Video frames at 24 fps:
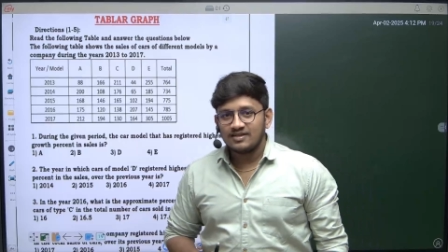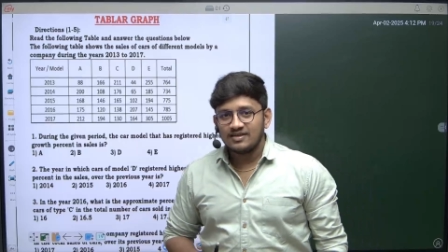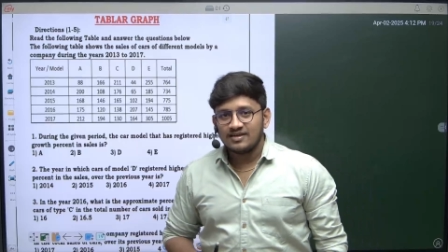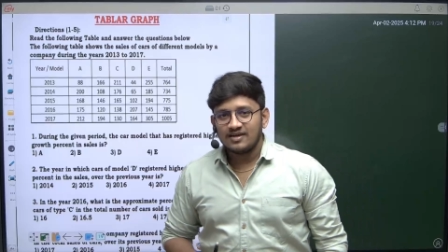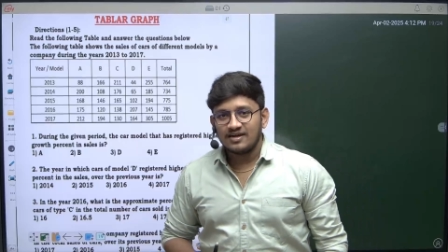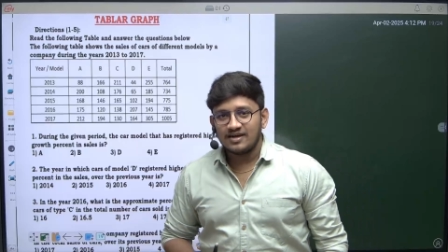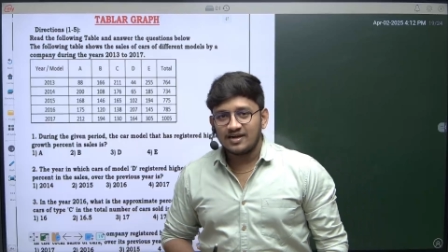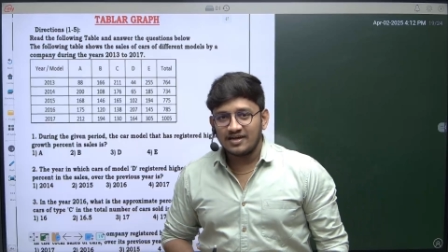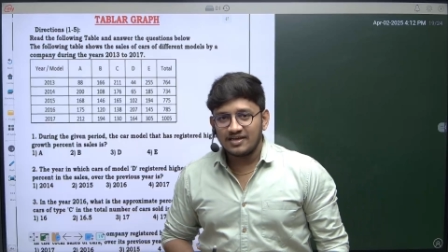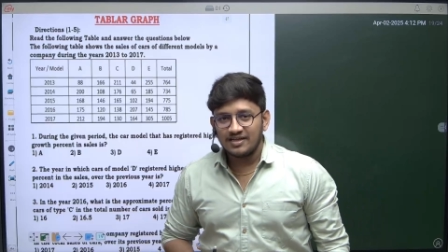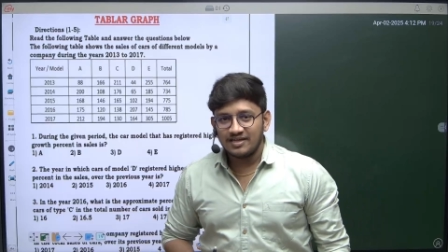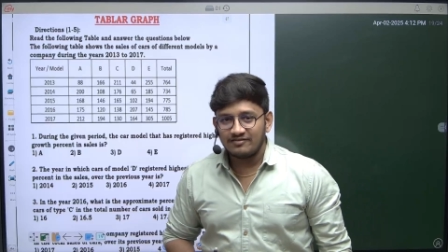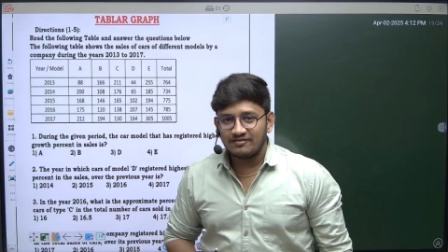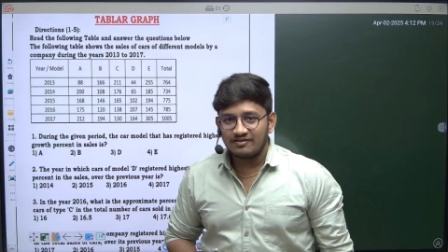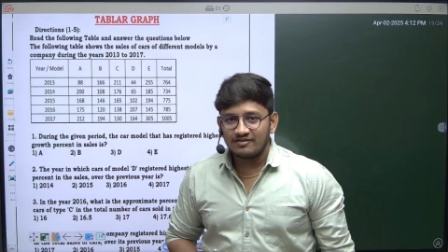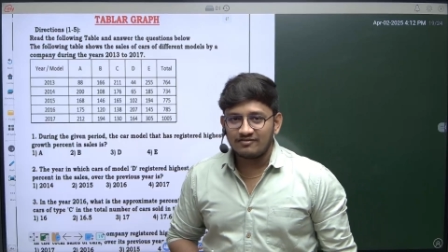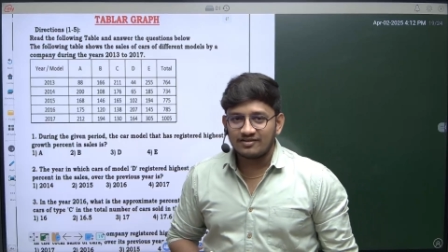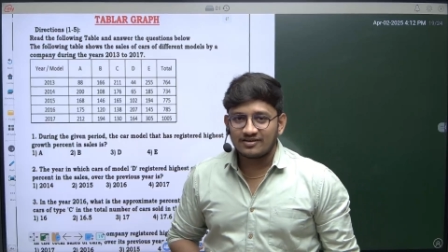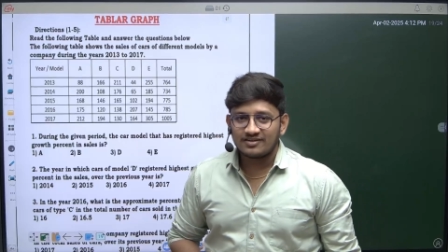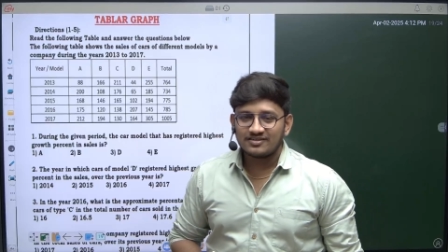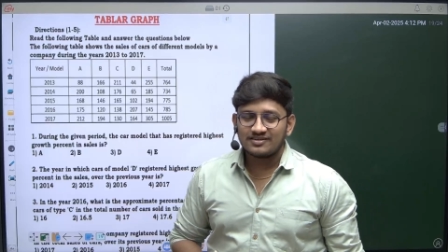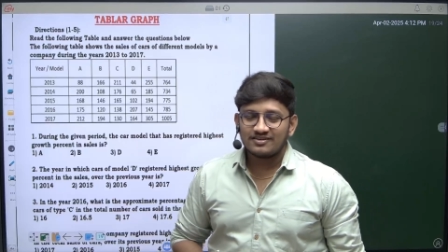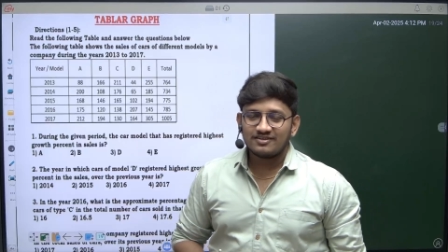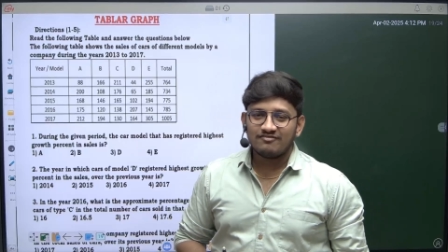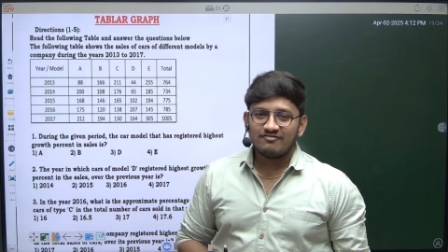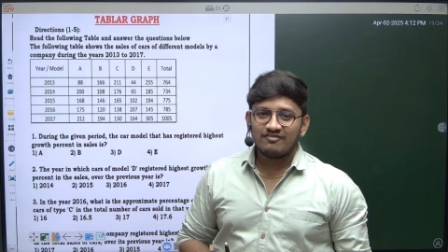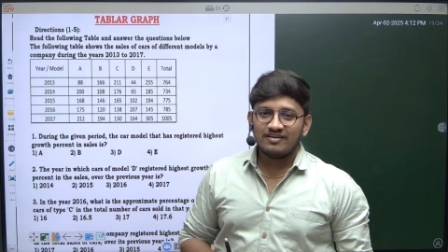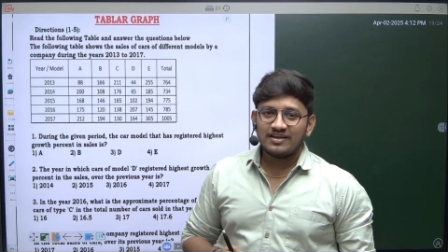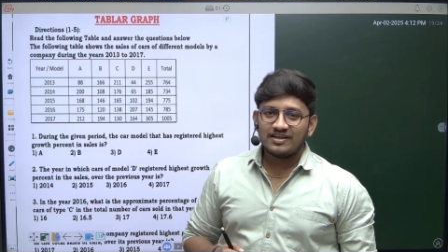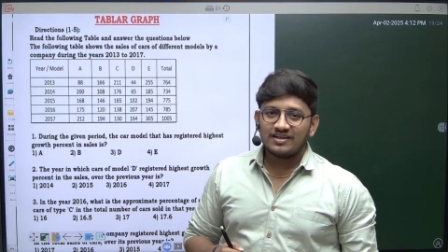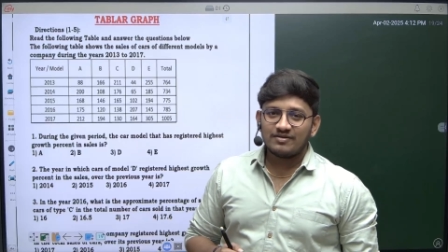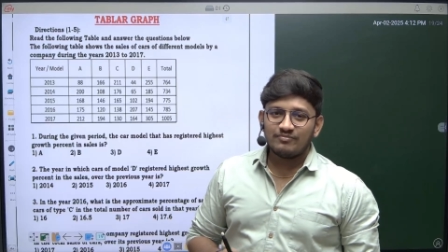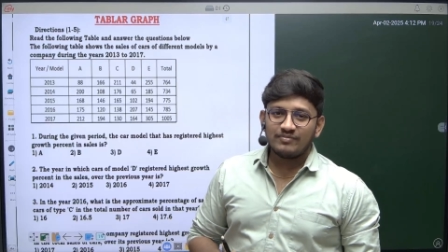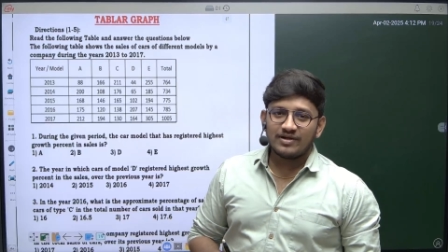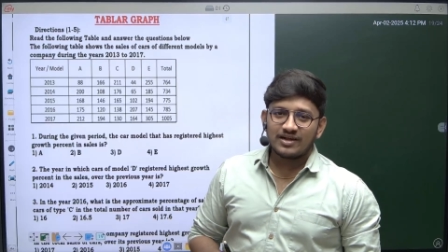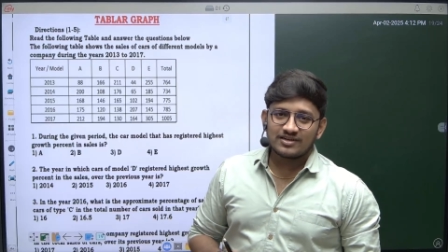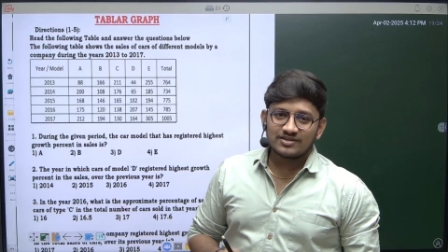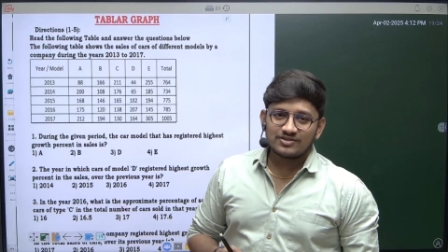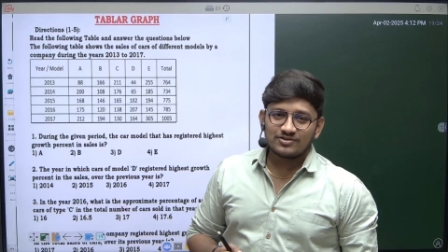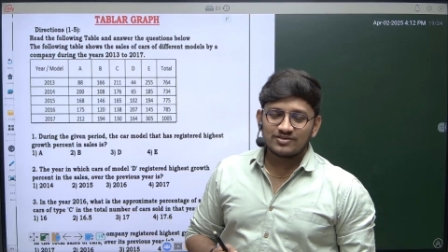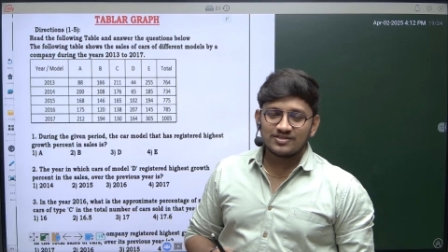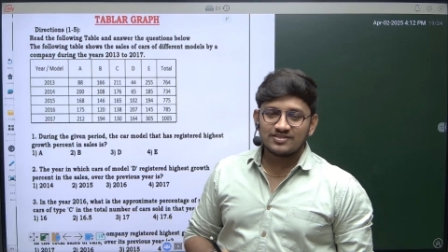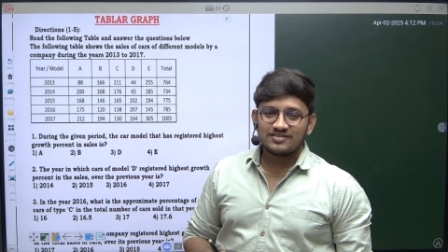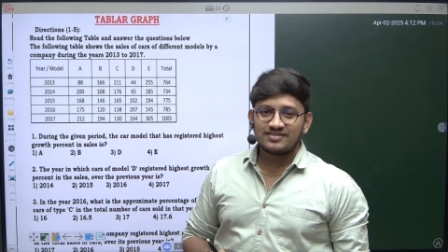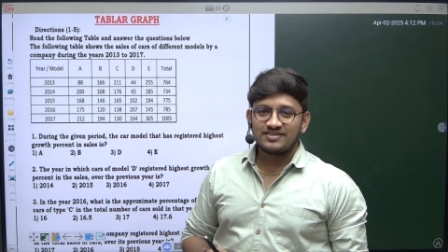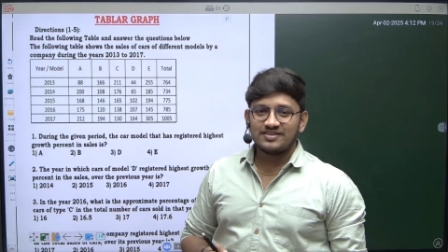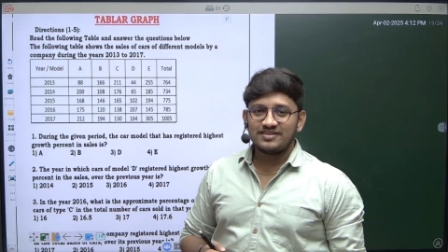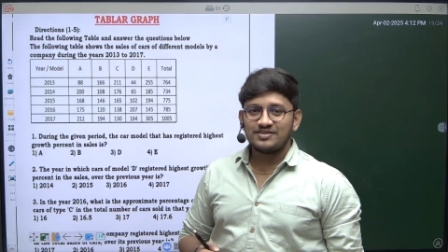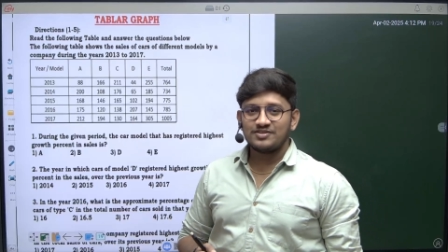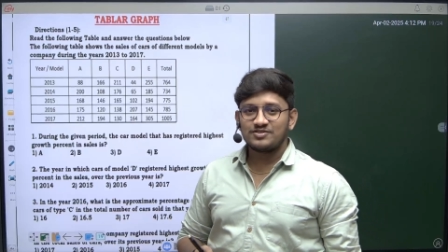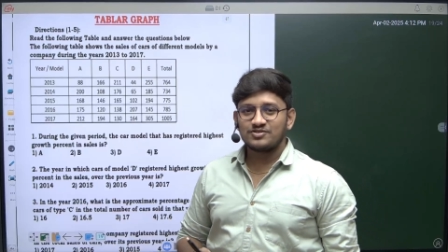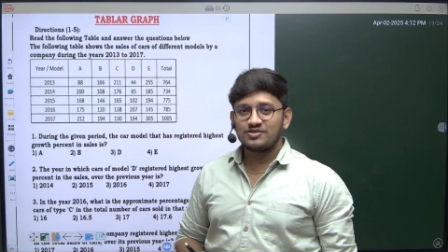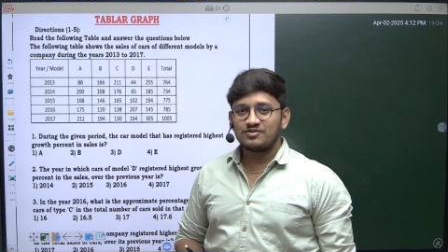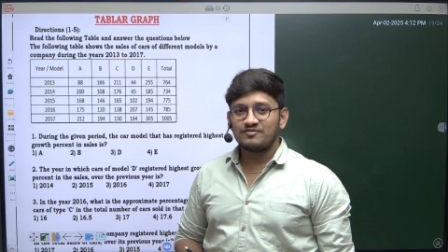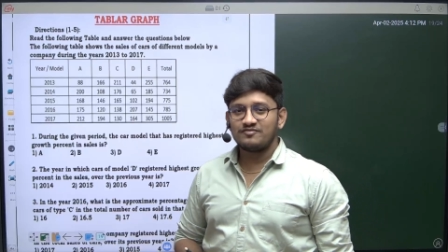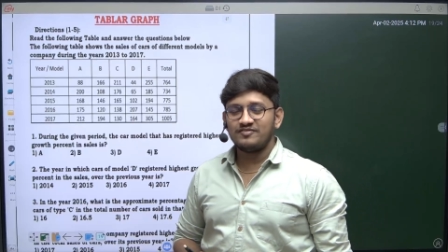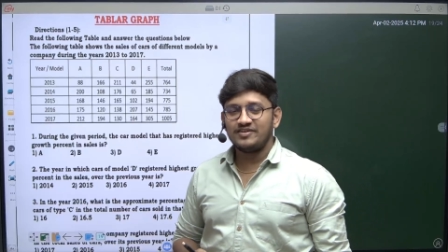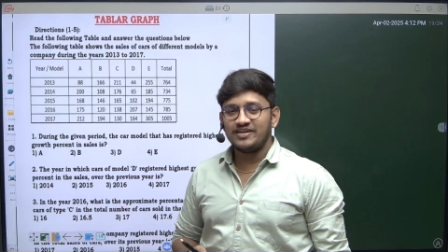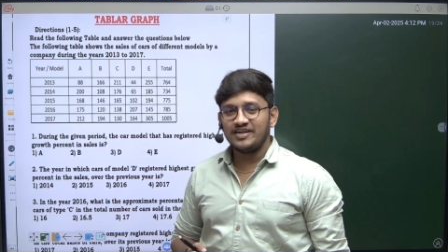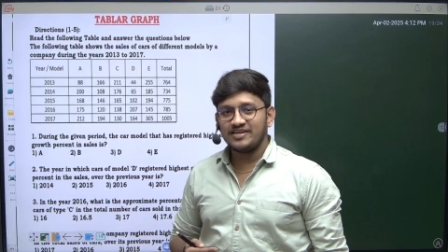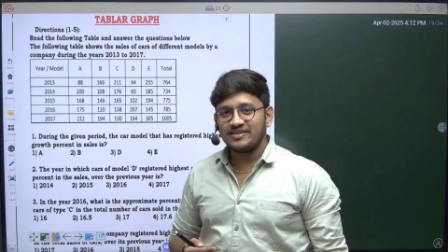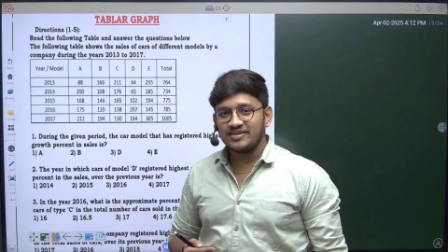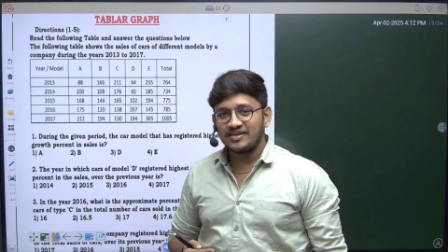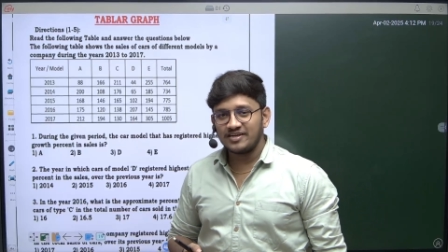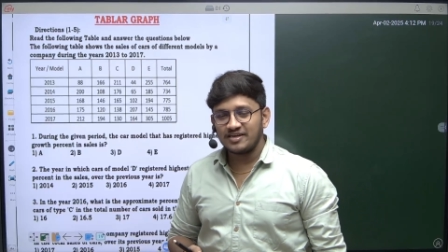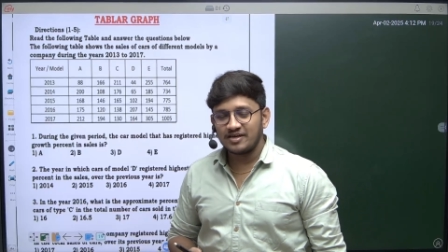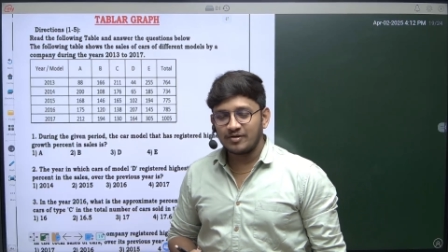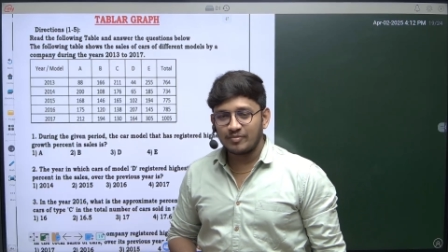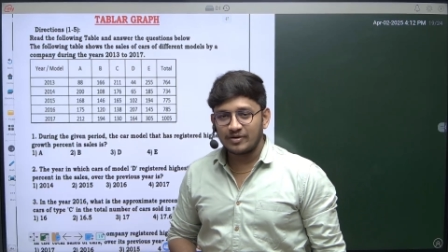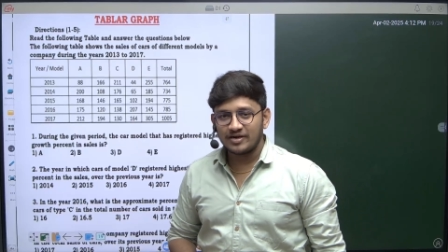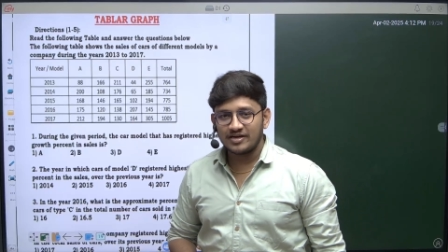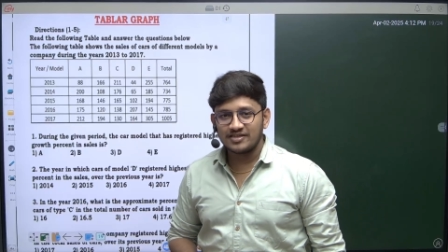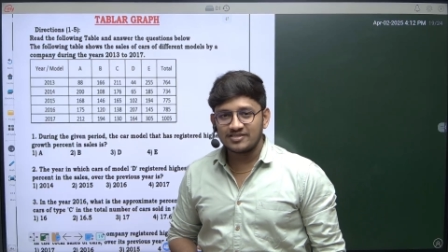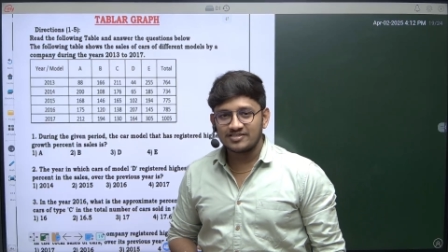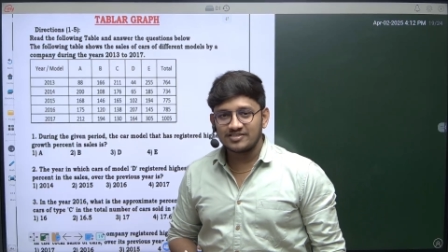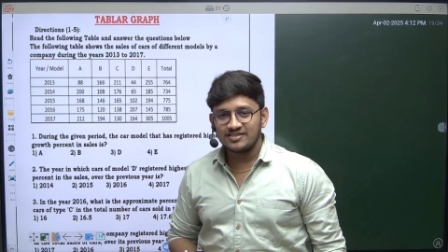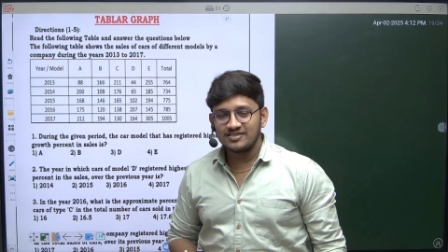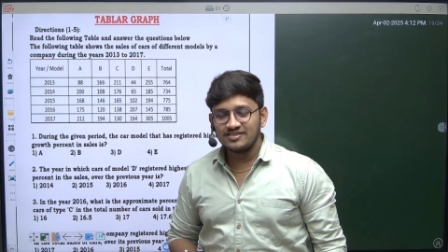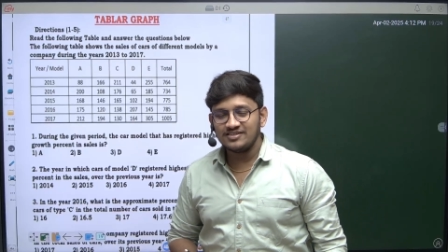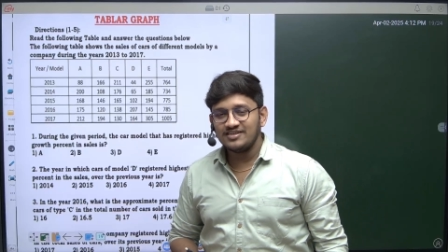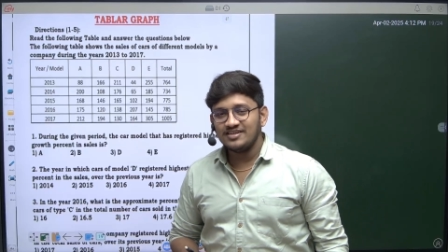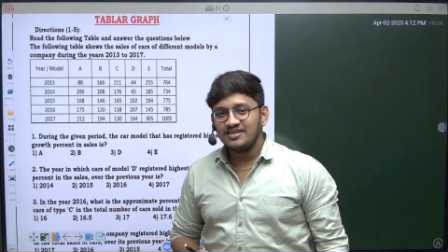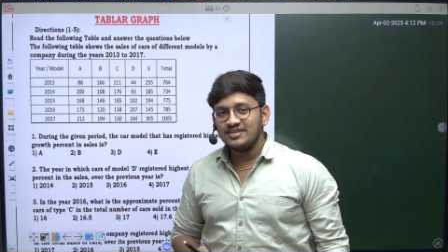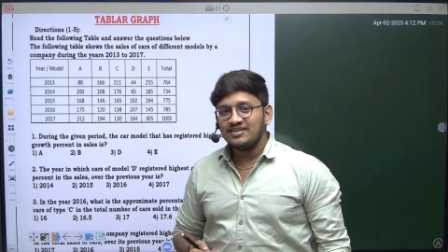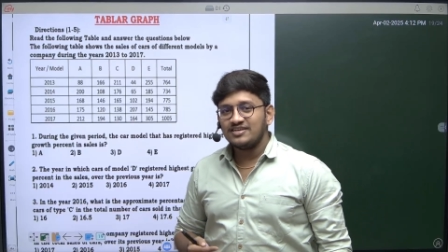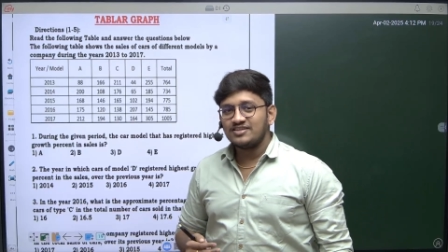Hi everyone, welcome back to the series of data interpretation.